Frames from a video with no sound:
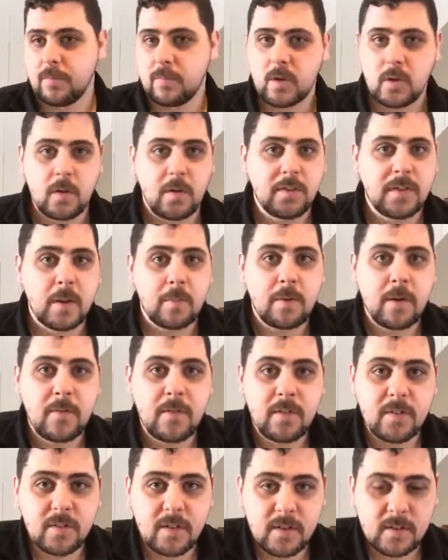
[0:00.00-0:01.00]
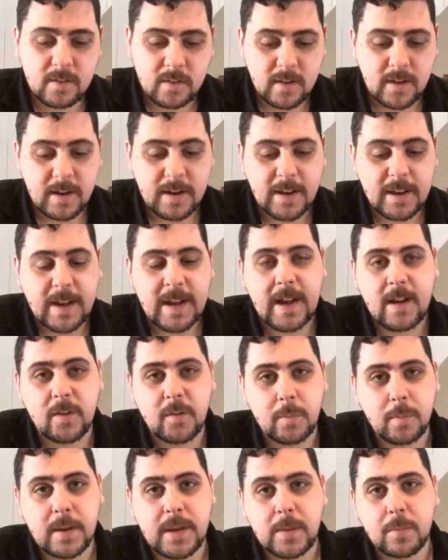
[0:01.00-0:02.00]
contact preferences, and it allows
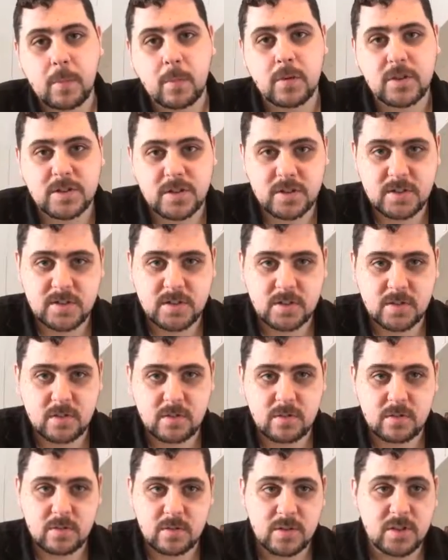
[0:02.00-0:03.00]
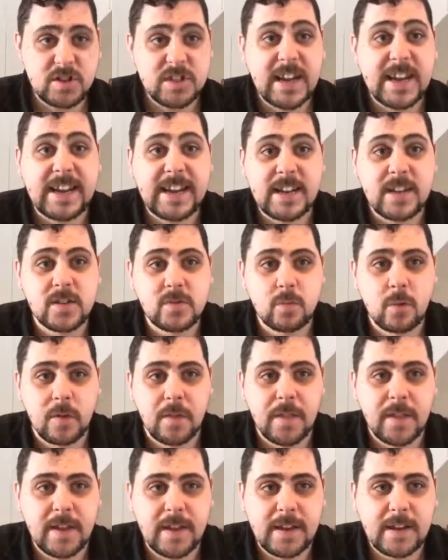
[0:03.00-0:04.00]
people just to change
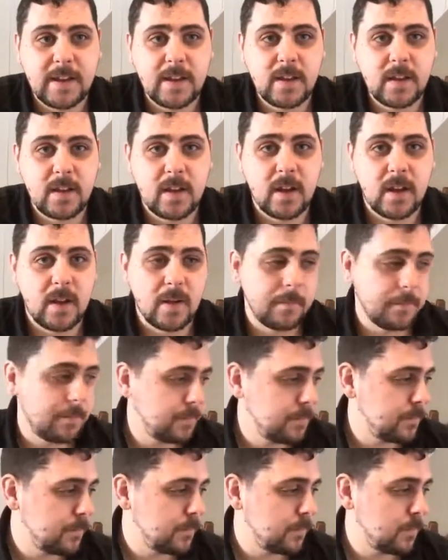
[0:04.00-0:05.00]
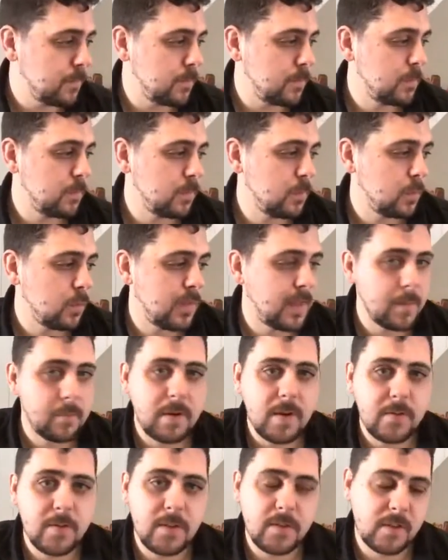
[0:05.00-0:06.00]
what their
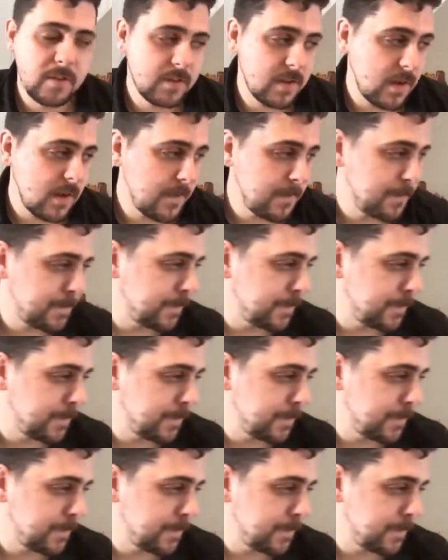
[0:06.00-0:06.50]
preferences are.